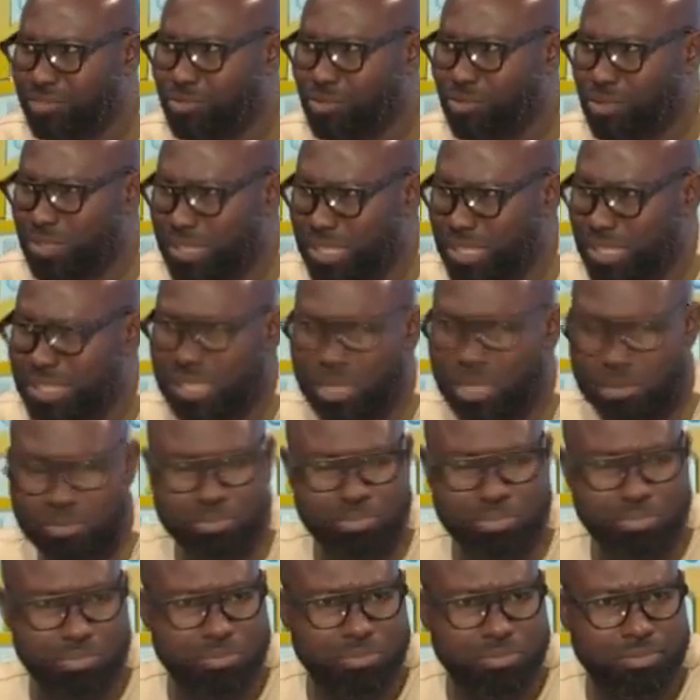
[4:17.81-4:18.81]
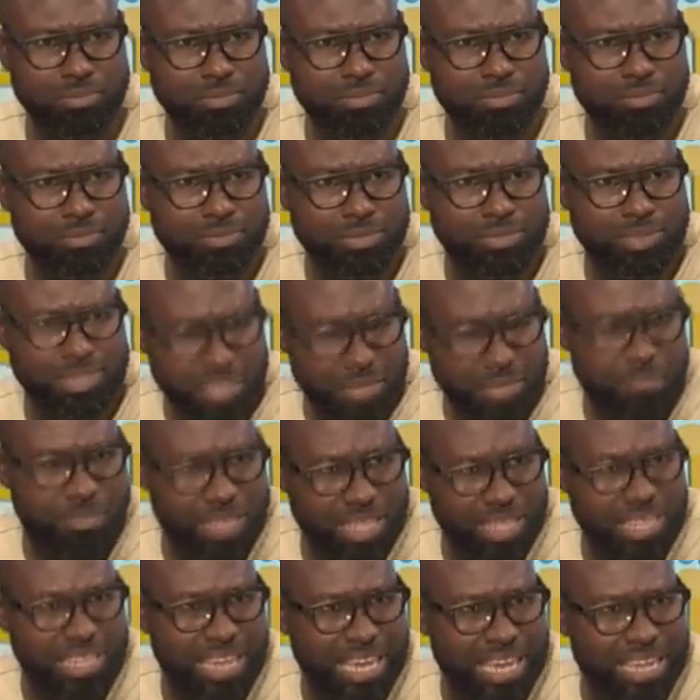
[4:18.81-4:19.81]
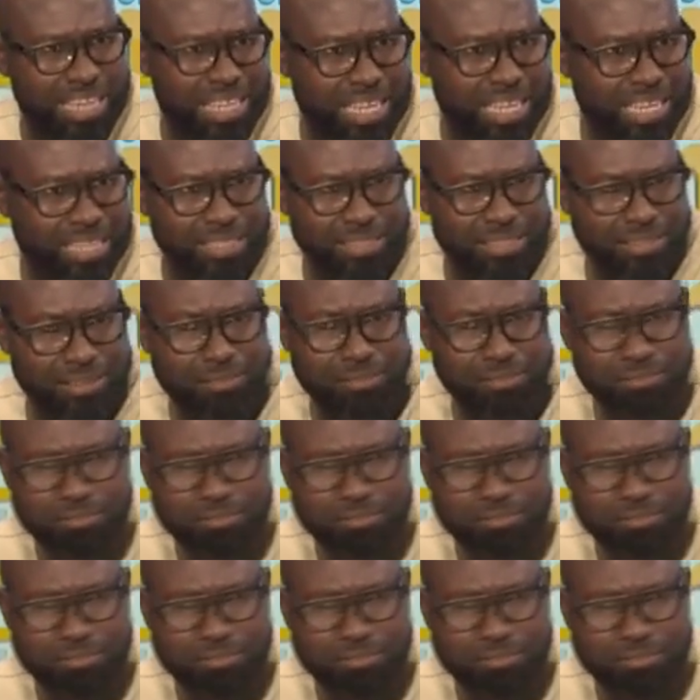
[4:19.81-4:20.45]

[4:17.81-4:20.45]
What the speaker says: to set up something like that,